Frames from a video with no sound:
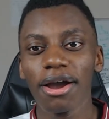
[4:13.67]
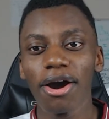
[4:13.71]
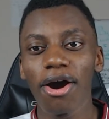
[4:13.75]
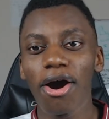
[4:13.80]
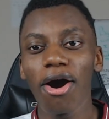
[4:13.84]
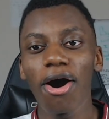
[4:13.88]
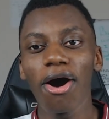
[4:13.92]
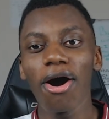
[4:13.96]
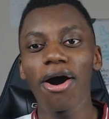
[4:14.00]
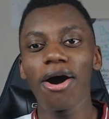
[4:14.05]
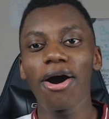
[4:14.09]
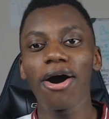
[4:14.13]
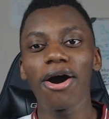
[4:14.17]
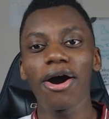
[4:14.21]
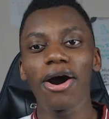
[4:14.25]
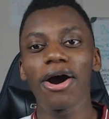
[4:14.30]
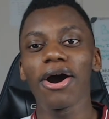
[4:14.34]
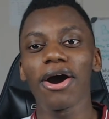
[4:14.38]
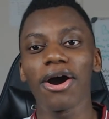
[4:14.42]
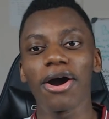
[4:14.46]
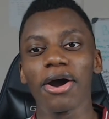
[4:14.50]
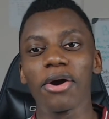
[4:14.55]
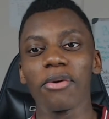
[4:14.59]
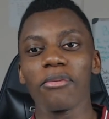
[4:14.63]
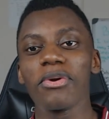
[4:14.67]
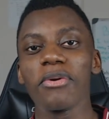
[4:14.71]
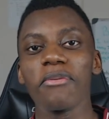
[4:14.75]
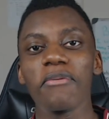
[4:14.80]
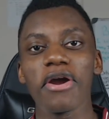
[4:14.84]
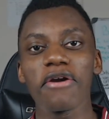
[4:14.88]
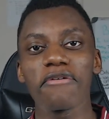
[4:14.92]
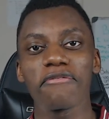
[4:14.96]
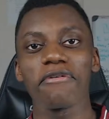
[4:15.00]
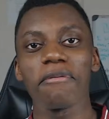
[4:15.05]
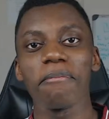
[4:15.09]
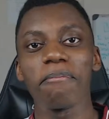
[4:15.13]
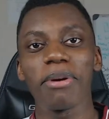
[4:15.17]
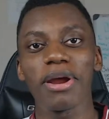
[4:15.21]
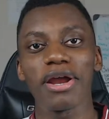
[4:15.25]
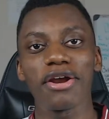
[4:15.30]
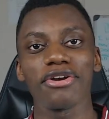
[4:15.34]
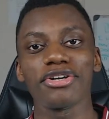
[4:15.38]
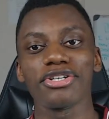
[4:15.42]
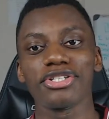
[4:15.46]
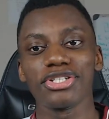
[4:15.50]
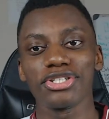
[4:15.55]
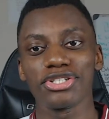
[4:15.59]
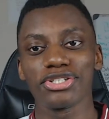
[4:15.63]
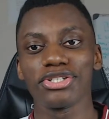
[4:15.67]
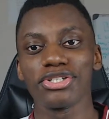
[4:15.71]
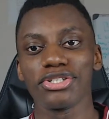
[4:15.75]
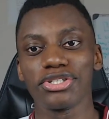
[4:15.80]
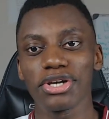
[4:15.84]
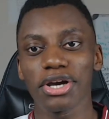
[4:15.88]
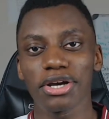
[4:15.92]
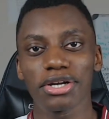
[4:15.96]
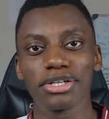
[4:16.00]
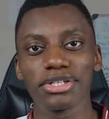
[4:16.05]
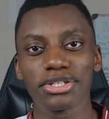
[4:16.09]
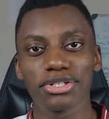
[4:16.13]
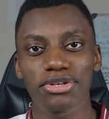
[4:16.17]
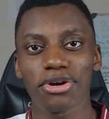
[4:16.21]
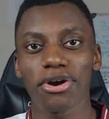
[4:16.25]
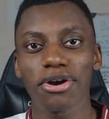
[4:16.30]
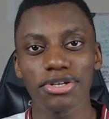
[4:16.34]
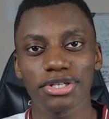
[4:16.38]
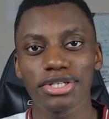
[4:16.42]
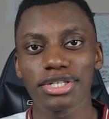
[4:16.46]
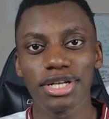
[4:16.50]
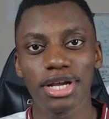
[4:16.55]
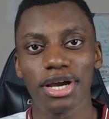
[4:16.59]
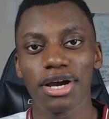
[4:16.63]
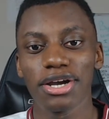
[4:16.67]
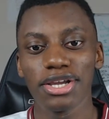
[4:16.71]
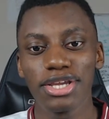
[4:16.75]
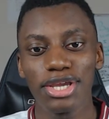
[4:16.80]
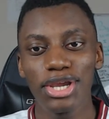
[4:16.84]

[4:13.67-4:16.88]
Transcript: We went from Perisic to Douglas Costa.